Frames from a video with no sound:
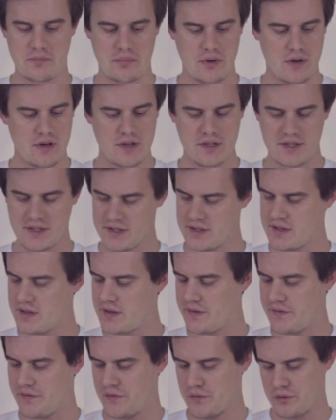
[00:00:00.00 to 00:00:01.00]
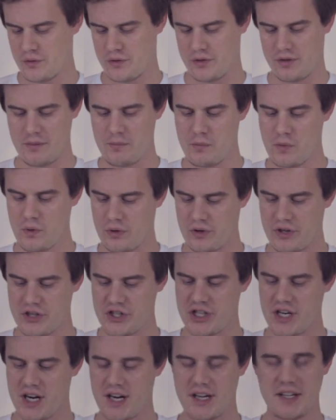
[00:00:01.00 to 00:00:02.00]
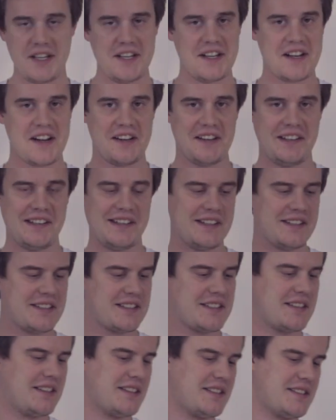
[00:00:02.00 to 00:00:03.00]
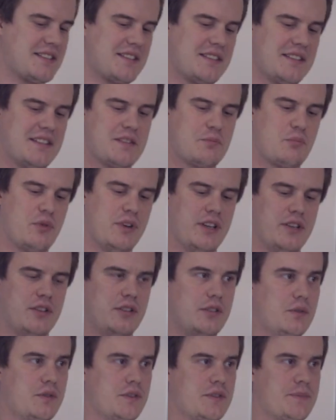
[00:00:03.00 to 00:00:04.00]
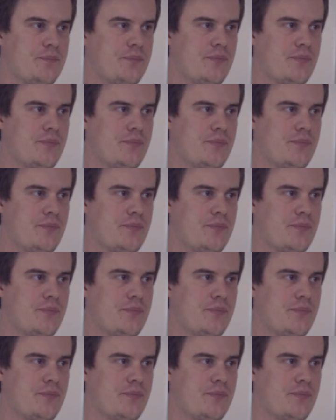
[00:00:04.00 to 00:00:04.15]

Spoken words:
box for more shining IDs. That's pretty cute.